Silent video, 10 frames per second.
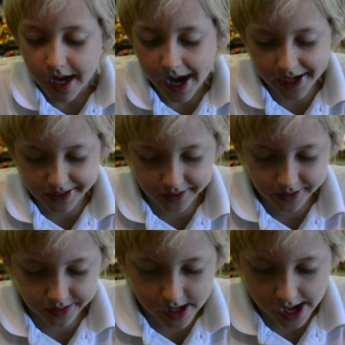and
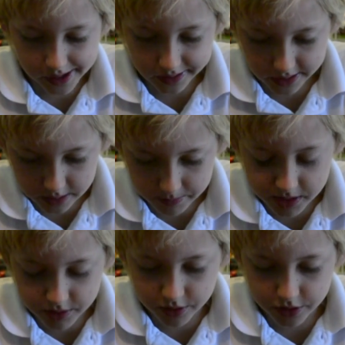in the
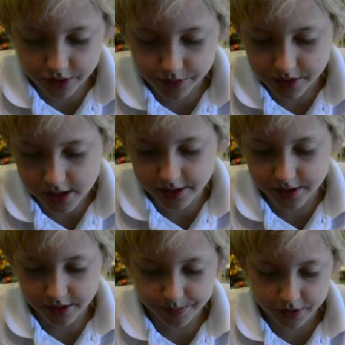middle there's two studs
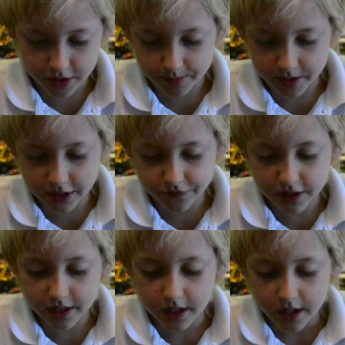that you put your
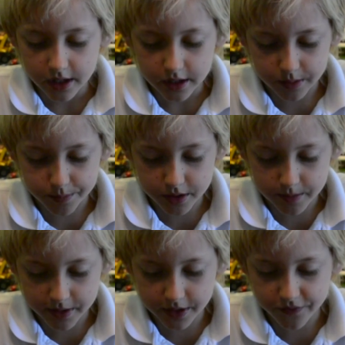minifig. You put
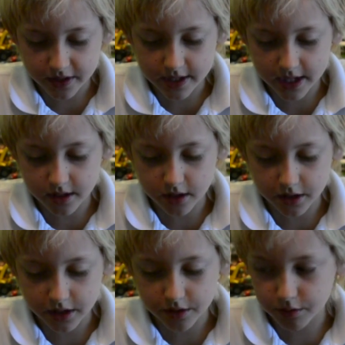the minifig's hands on
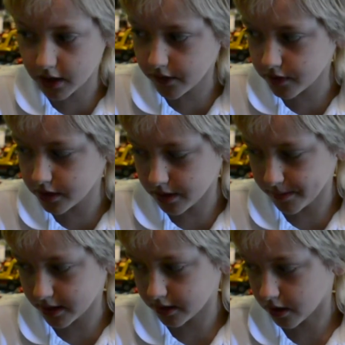these two levers, and it
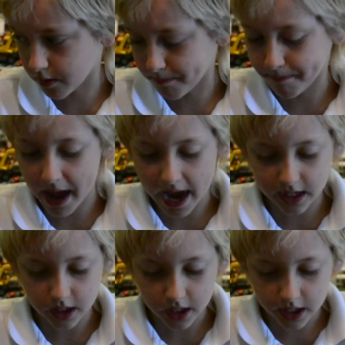makes it go
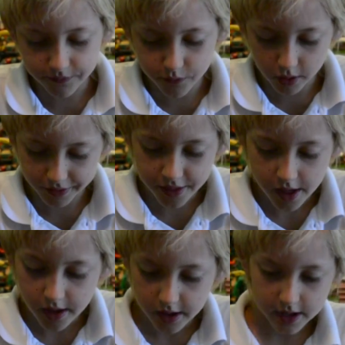back and forth.
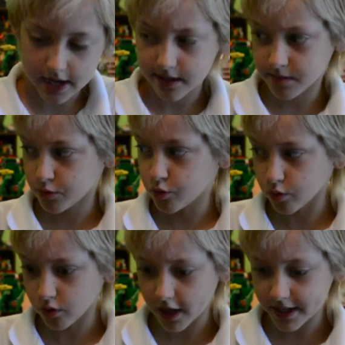It has some
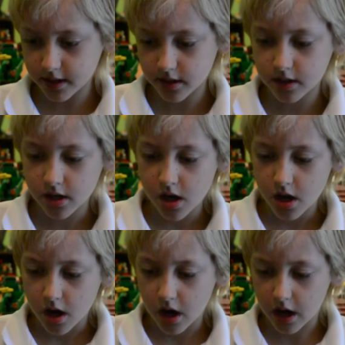cool lights,
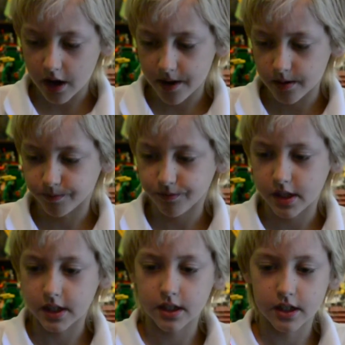um,
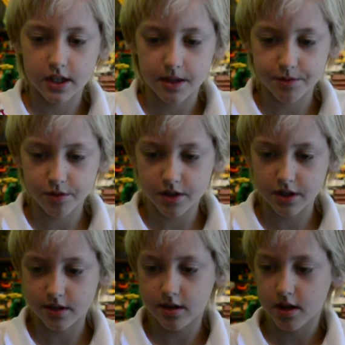and it comes with
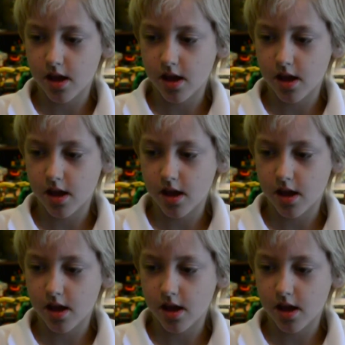this